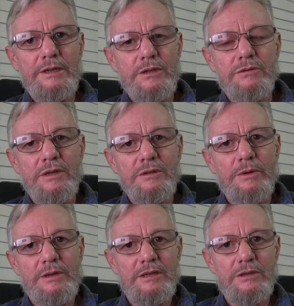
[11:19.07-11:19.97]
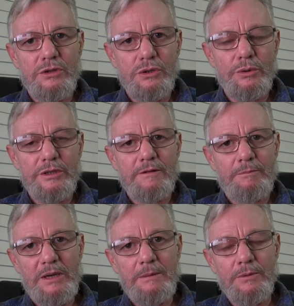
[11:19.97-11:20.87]
industries where there's a shortage
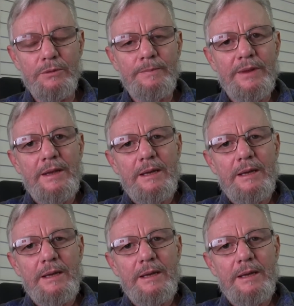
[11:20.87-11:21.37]
of people